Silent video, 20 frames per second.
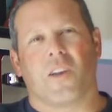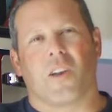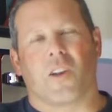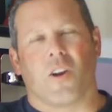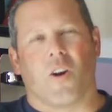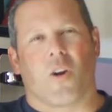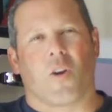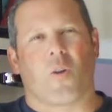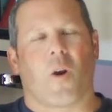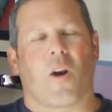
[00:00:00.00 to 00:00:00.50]

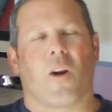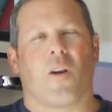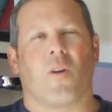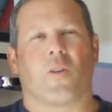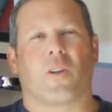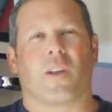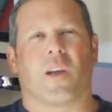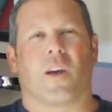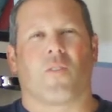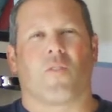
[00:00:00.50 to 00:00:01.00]
go to our
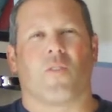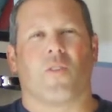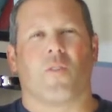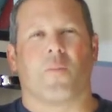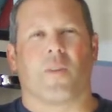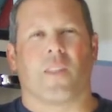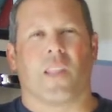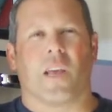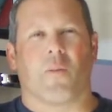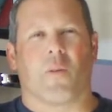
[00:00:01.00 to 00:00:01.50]
hotel
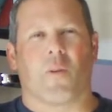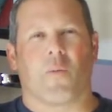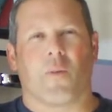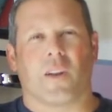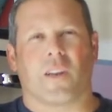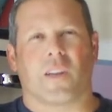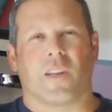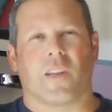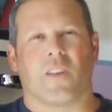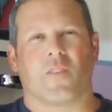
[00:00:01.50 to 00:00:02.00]
room and that we
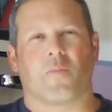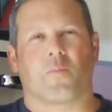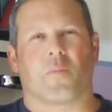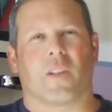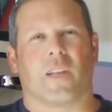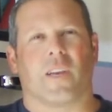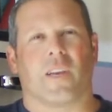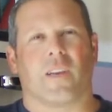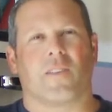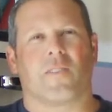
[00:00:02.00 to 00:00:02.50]
went to his
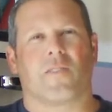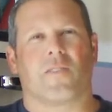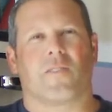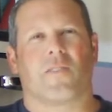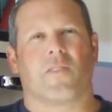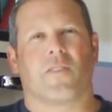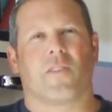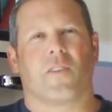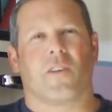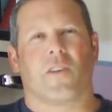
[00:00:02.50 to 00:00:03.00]
place.
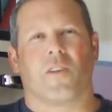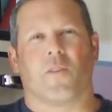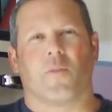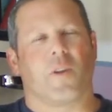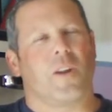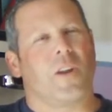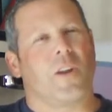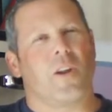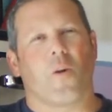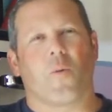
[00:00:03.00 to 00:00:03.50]

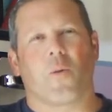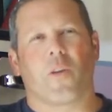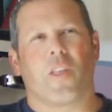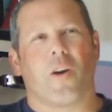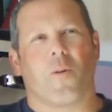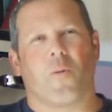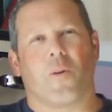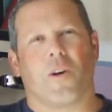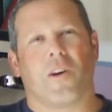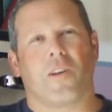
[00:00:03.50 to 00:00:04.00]
We didn't know where
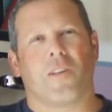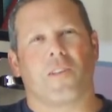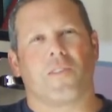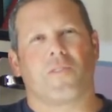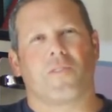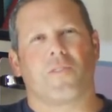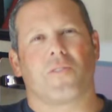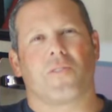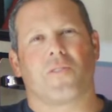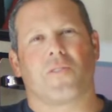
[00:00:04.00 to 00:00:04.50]
that was,
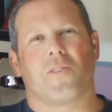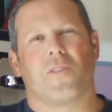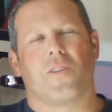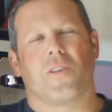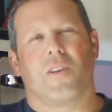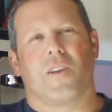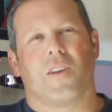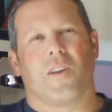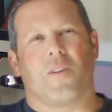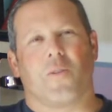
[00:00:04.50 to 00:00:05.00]

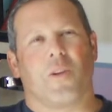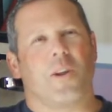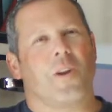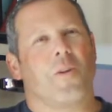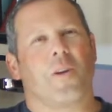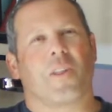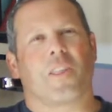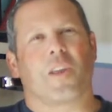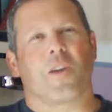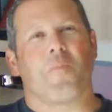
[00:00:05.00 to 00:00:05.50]
didn't
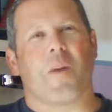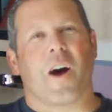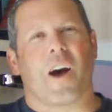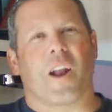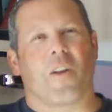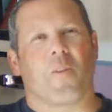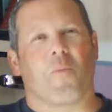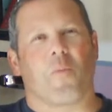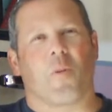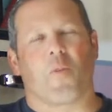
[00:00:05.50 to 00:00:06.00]
know anything
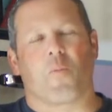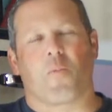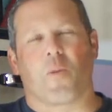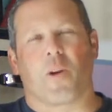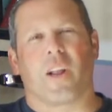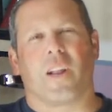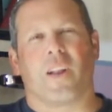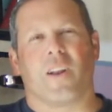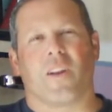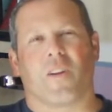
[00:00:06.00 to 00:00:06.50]
about it. We were
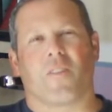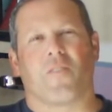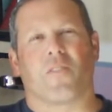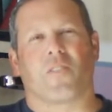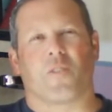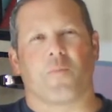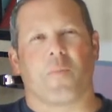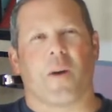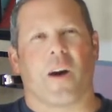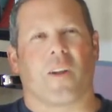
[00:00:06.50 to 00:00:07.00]
pretty nervous
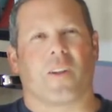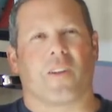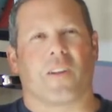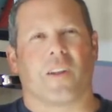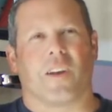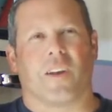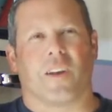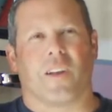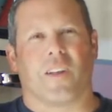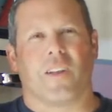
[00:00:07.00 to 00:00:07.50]
about
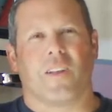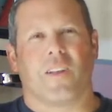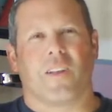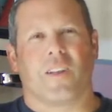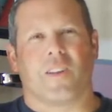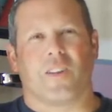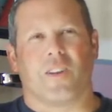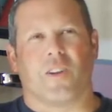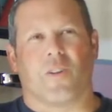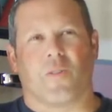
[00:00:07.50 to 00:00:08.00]

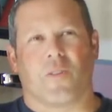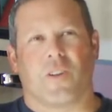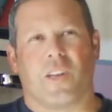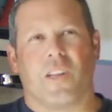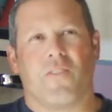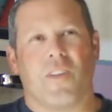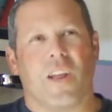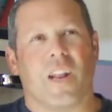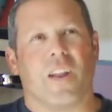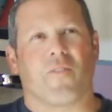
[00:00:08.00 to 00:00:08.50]
you know,
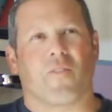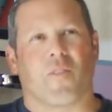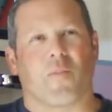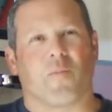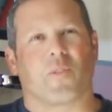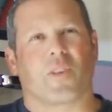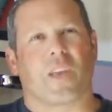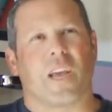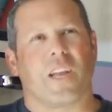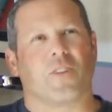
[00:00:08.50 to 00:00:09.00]
deviating from
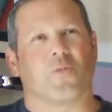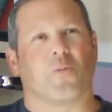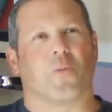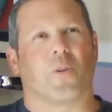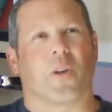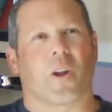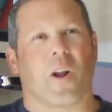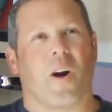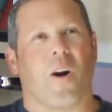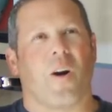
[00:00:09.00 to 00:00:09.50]

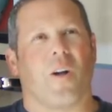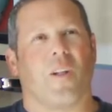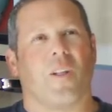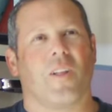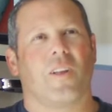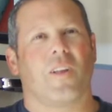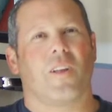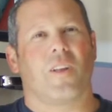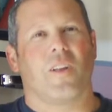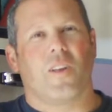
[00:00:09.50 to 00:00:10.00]
schedule at all.
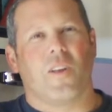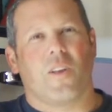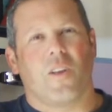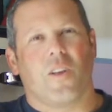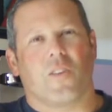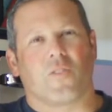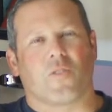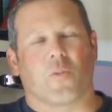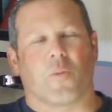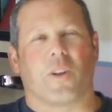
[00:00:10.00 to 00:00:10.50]

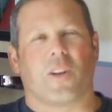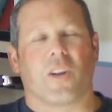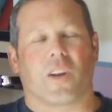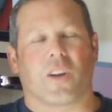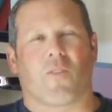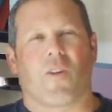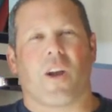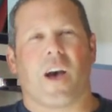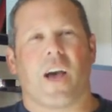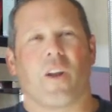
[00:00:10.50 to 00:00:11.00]
So we took
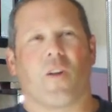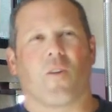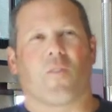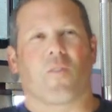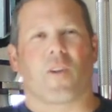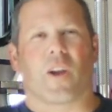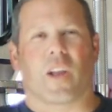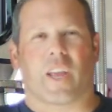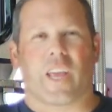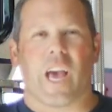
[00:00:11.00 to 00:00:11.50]
a ride
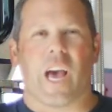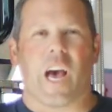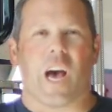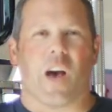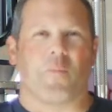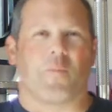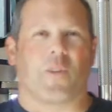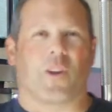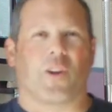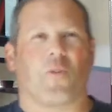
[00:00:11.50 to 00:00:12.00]
over in a
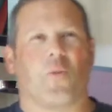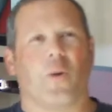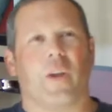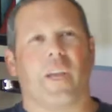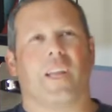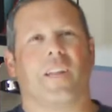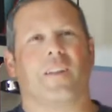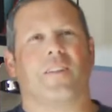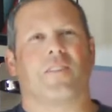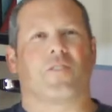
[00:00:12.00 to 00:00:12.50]
cab to
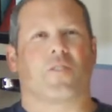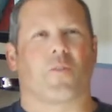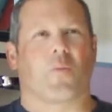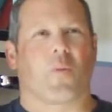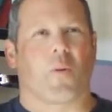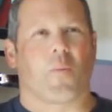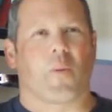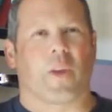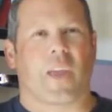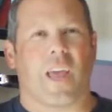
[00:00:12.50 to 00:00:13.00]
Queens to
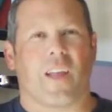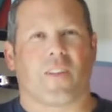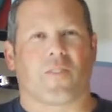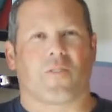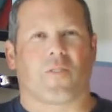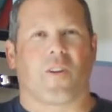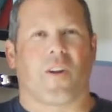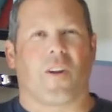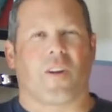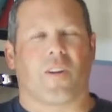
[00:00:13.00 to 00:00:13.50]
where we
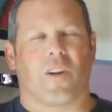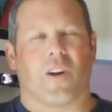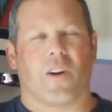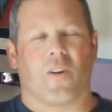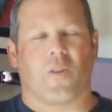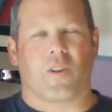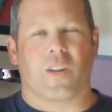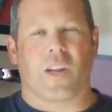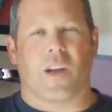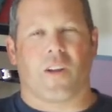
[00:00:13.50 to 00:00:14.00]
canceled our
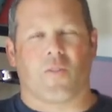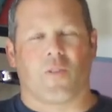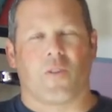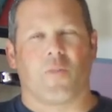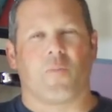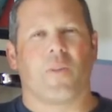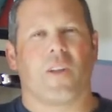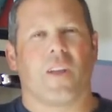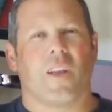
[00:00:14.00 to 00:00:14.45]
hotel room,